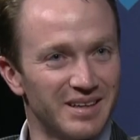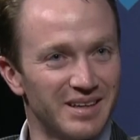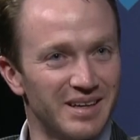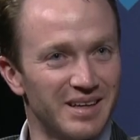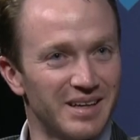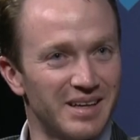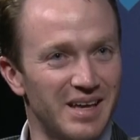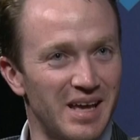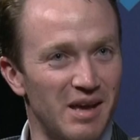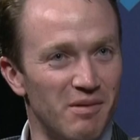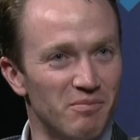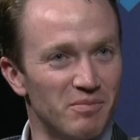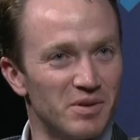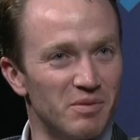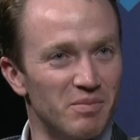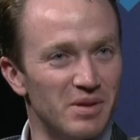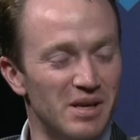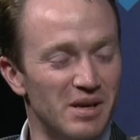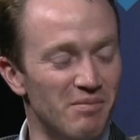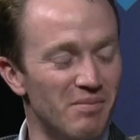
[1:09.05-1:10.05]
it came to
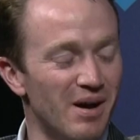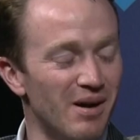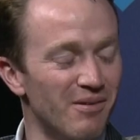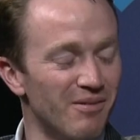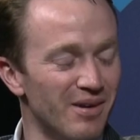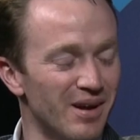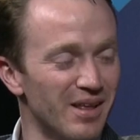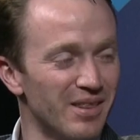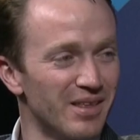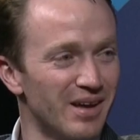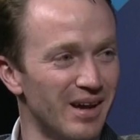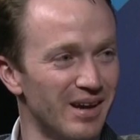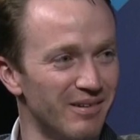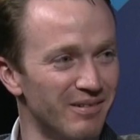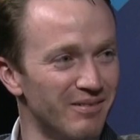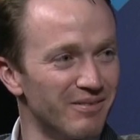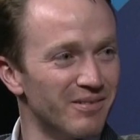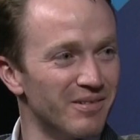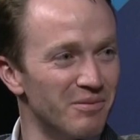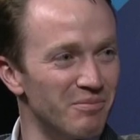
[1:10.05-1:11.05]
be about what I thought
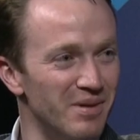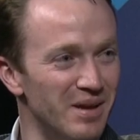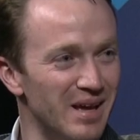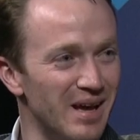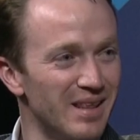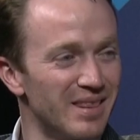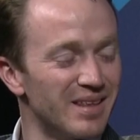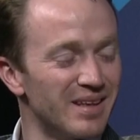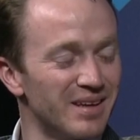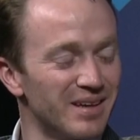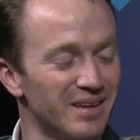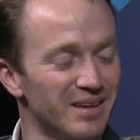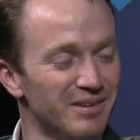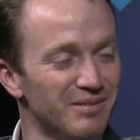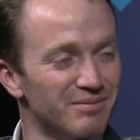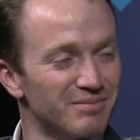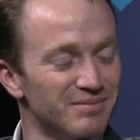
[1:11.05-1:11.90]
it would be, I think.